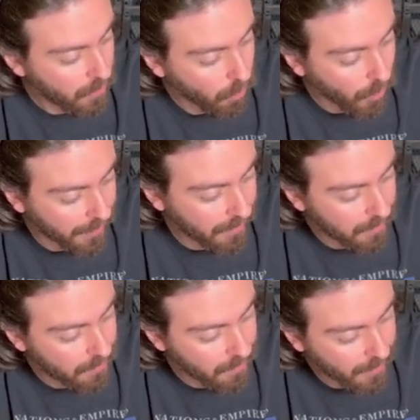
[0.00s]
1.
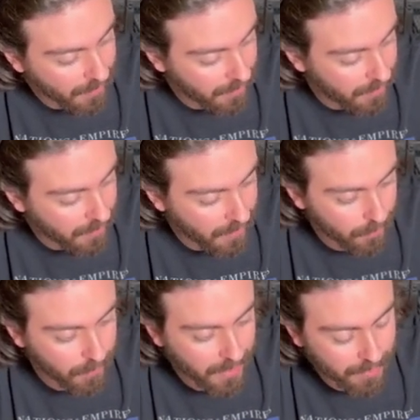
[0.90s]
And I
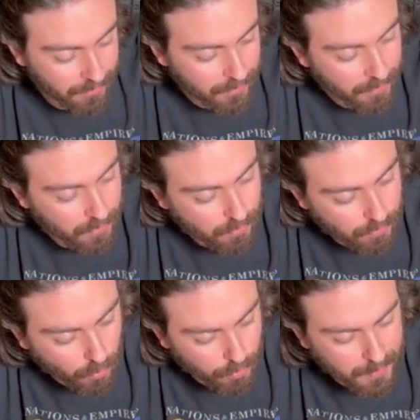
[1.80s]
would have
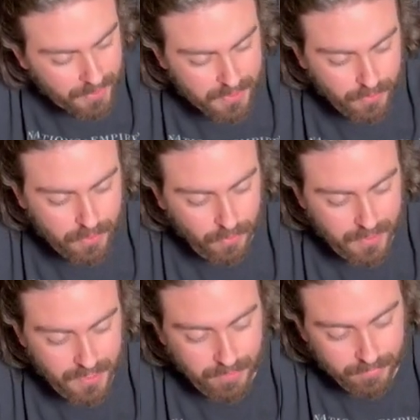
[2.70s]
4 military
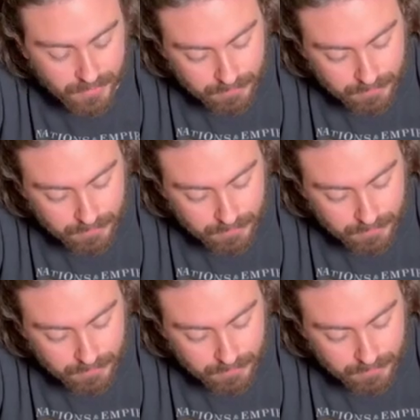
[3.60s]
tokens left.